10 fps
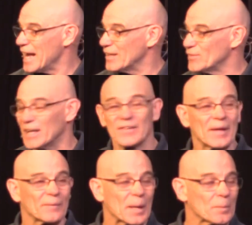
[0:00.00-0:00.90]
and then
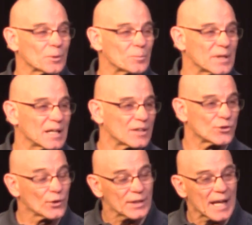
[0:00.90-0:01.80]
they were able to be,
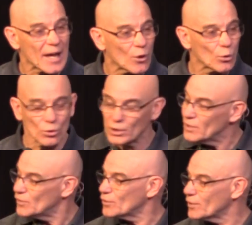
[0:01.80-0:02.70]
during that whole,
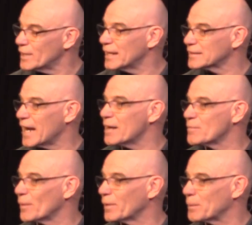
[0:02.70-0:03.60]
even during that
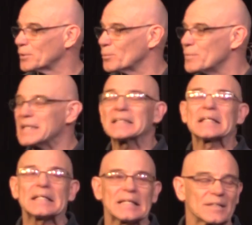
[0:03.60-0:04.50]
time, they were able to meet
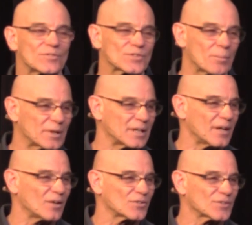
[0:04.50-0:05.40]
the need of
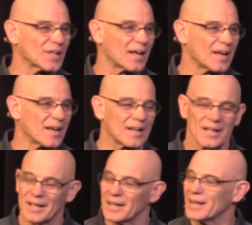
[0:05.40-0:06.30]
somebody else.
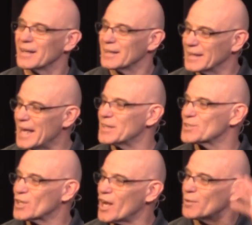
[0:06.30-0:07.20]
That
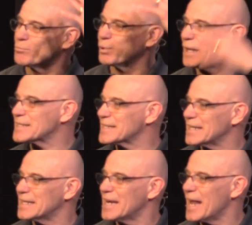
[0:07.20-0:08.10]
is God
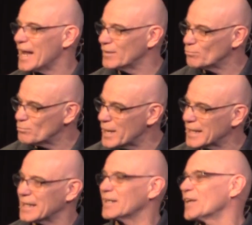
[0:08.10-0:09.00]
blessing and
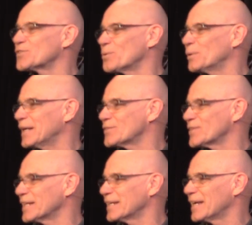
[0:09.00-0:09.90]
making us a
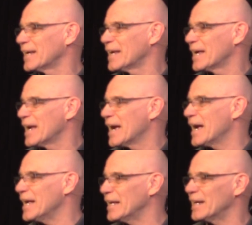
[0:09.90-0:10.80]
blessing.
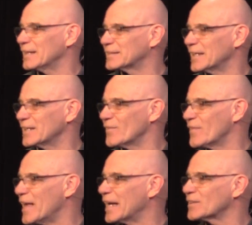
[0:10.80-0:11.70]
And I'll tell you,
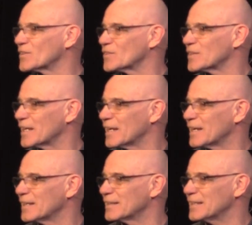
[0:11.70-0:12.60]
that's
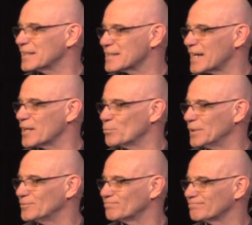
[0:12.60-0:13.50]
the
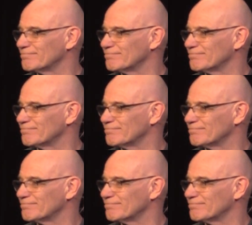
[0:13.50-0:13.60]
excitement.